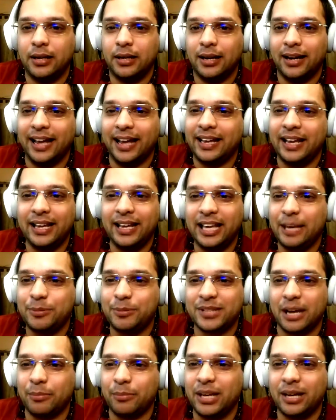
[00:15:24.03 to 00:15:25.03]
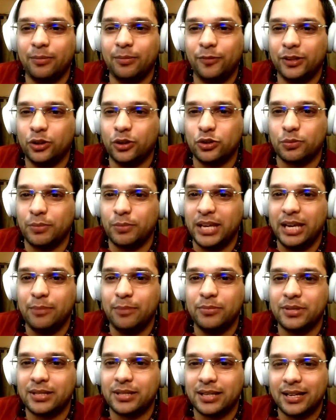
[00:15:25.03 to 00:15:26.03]
Like, he keeps coming up with those
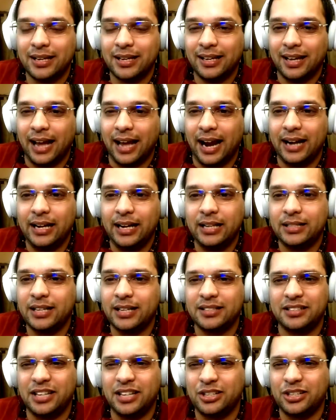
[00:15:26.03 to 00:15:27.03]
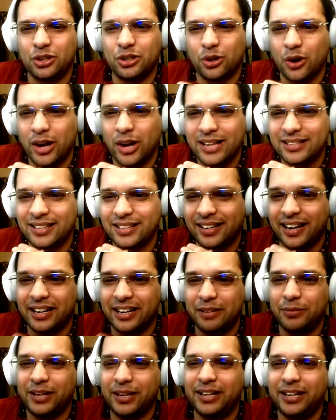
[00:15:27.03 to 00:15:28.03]
memes, and he just destroys the
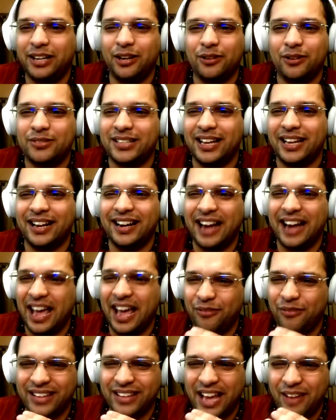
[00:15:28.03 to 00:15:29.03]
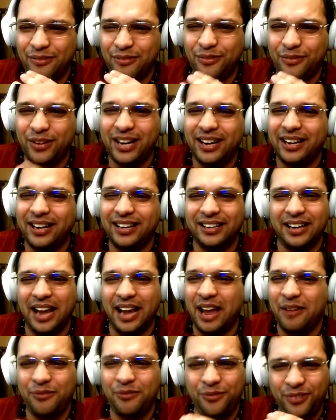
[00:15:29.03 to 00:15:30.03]
credibility of CNN with
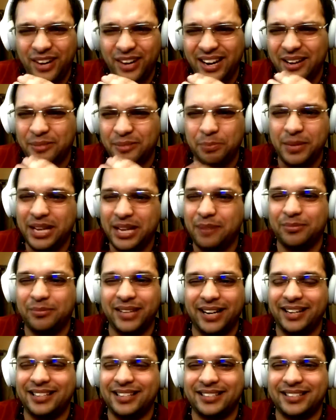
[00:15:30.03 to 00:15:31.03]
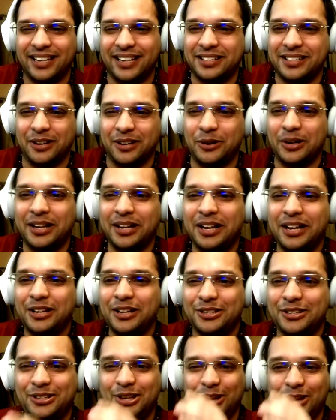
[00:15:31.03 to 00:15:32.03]
every meme that he sends
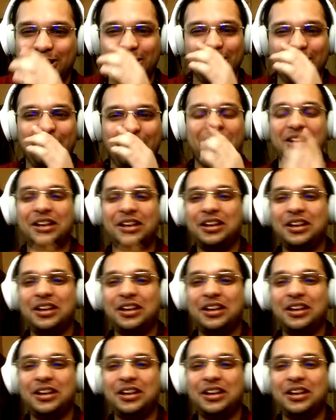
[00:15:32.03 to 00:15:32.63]
out.